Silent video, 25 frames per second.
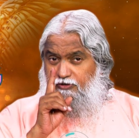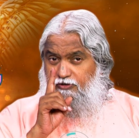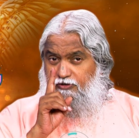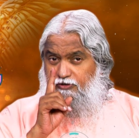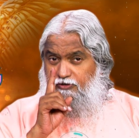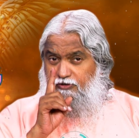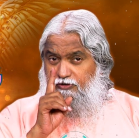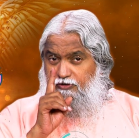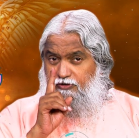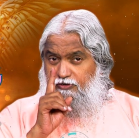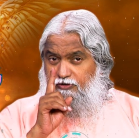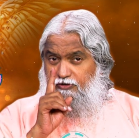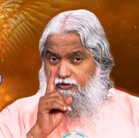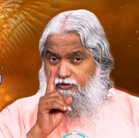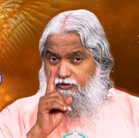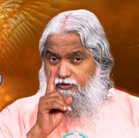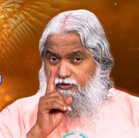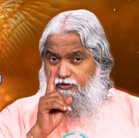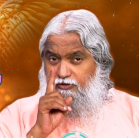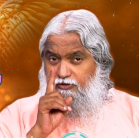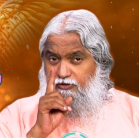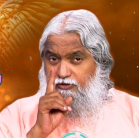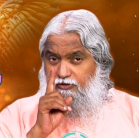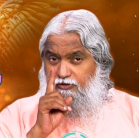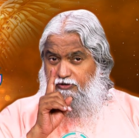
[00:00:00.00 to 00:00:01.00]

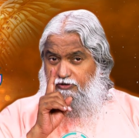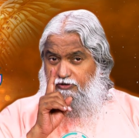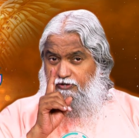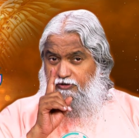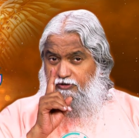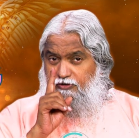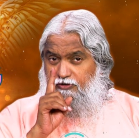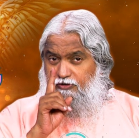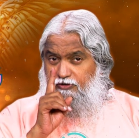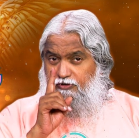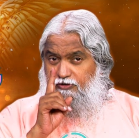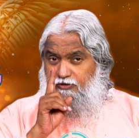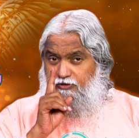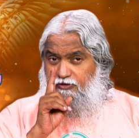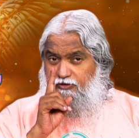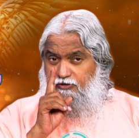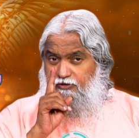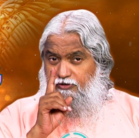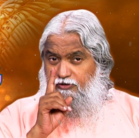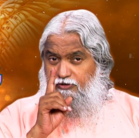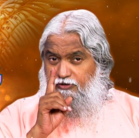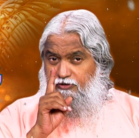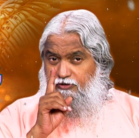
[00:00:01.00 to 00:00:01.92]
[no speech]